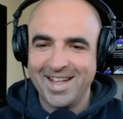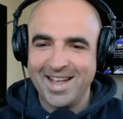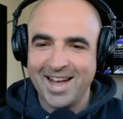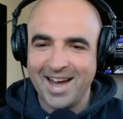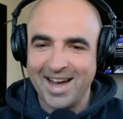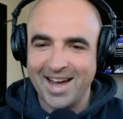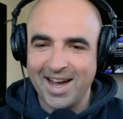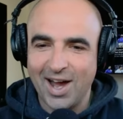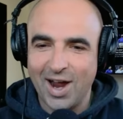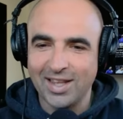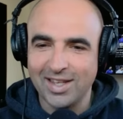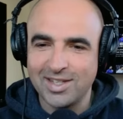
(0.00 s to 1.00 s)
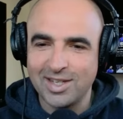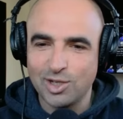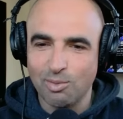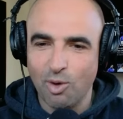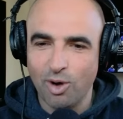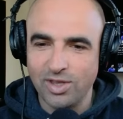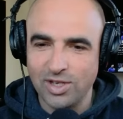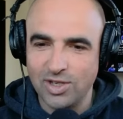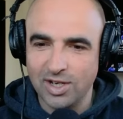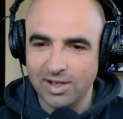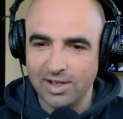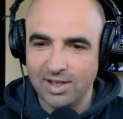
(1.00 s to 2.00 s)
All right, let's see some more of these
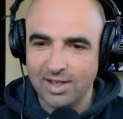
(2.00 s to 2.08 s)
here.